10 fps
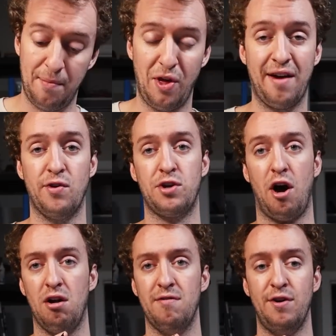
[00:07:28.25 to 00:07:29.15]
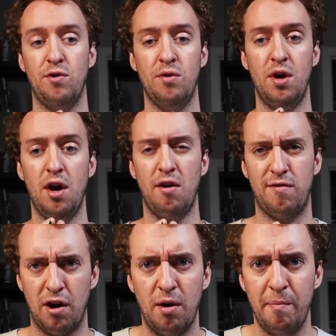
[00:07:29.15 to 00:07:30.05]
thankful to all of you
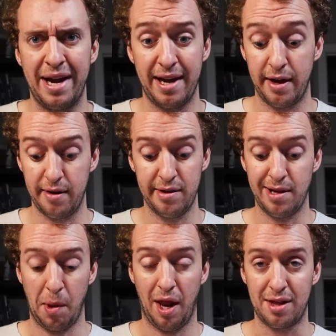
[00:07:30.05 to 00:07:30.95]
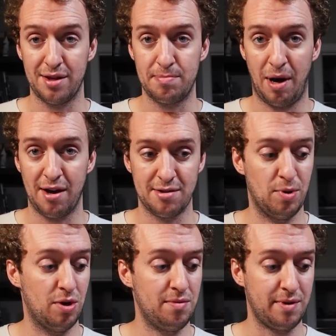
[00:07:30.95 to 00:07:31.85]
for making something like this
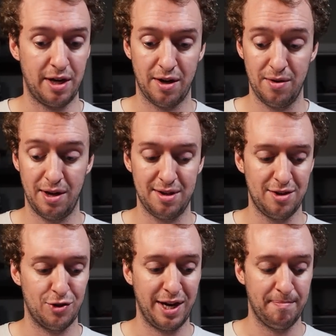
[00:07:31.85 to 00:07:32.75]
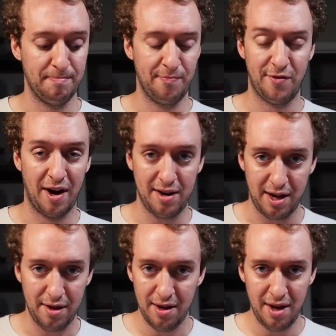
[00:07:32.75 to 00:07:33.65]
possible. You know, it's a dream for
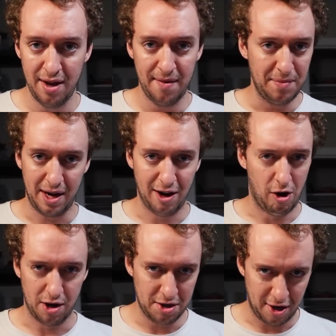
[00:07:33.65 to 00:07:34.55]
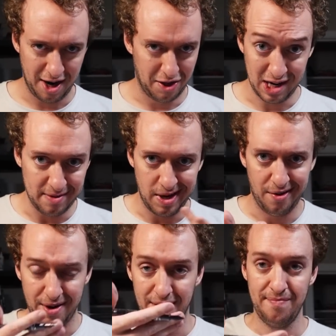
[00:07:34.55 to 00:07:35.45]
any any artist or anything to be
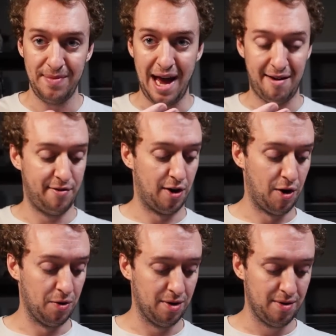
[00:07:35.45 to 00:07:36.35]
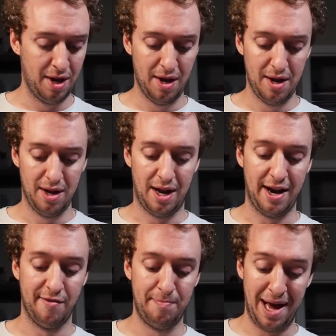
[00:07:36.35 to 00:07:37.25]
able to have their own line
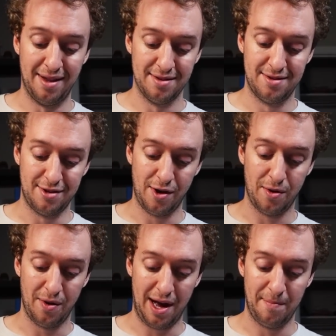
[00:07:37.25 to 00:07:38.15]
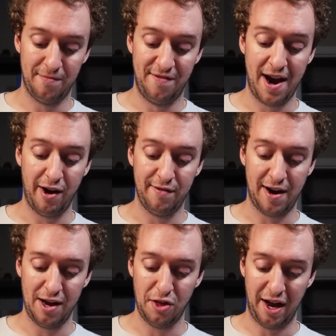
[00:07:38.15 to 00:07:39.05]
of pens. So I'm very
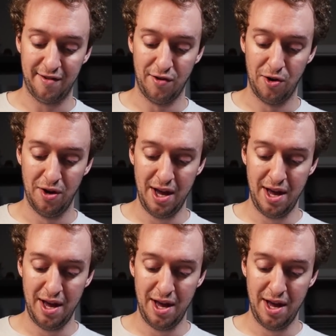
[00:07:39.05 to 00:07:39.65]
very thankful,